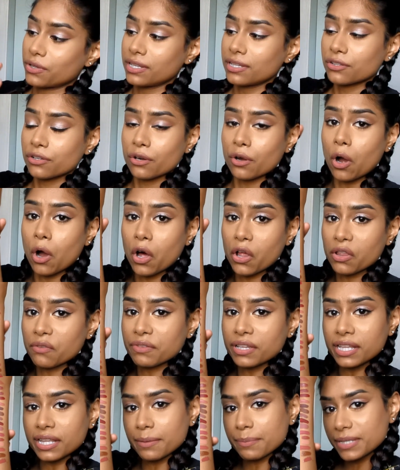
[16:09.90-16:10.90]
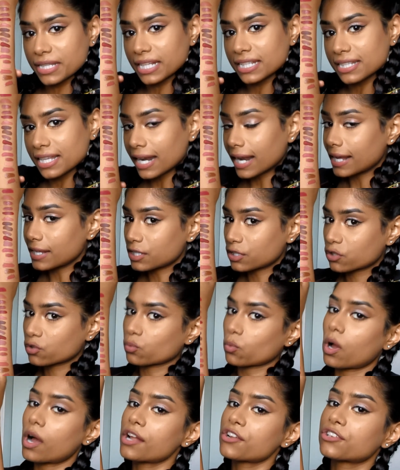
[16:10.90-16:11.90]
these are all of the lipsticks that I
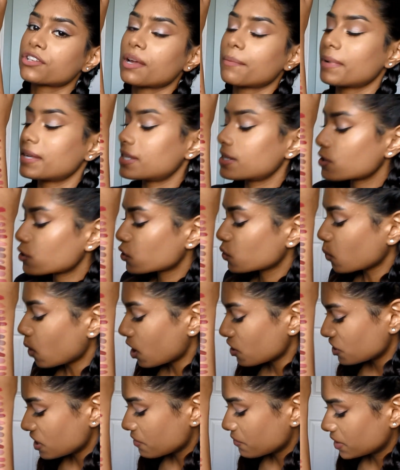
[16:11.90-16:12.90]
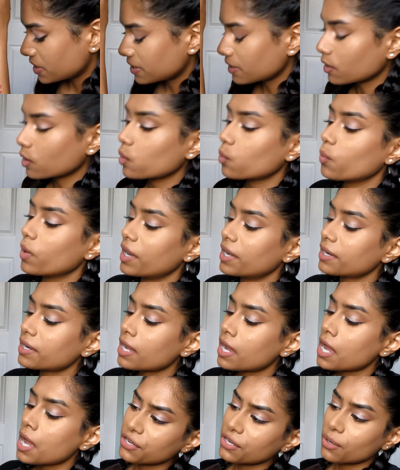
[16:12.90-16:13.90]
swatched. I didn't swatch every single
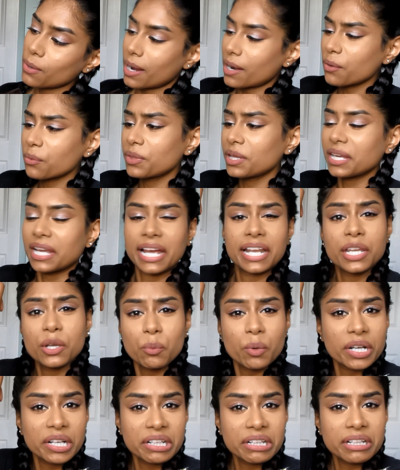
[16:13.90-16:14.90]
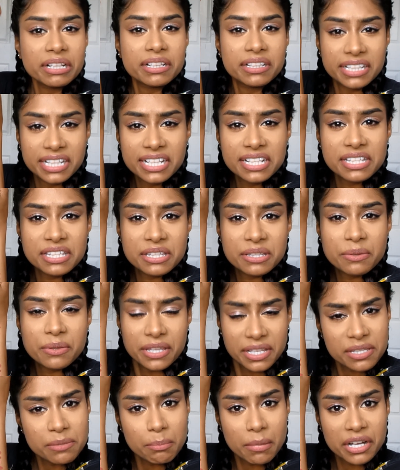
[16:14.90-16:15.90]
one. You know, I don't think anyone needs
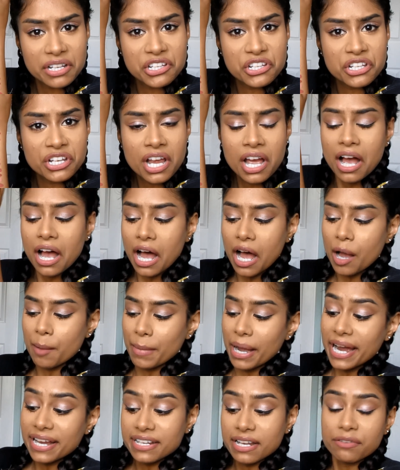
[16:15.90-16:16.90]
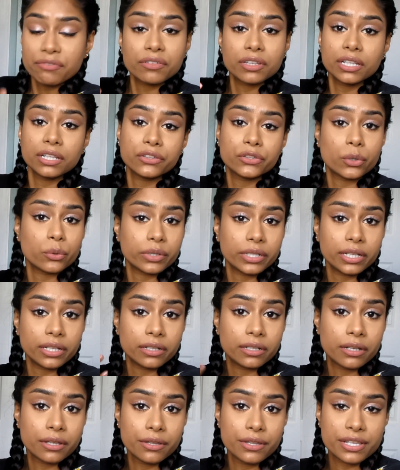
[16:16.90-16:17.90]
this much. I definitely don't
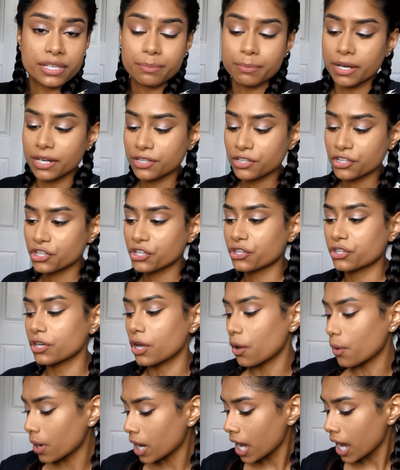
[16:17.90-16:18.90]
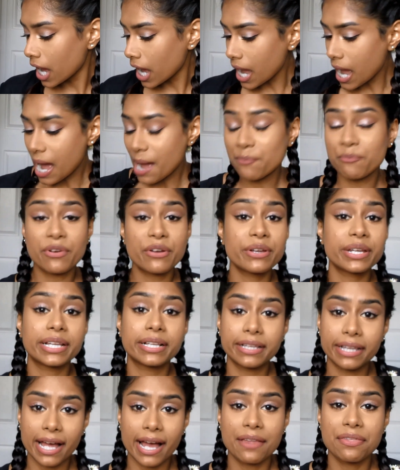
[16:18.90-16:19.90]
need this much, so I'm very
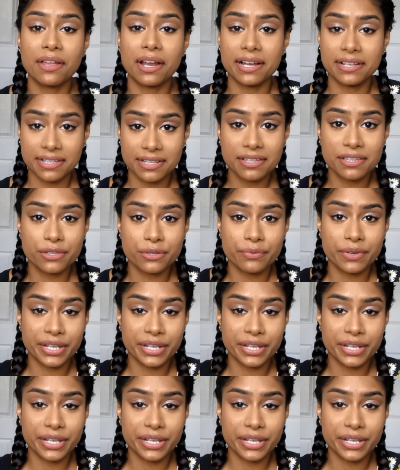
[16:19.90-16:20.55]
glad that I did this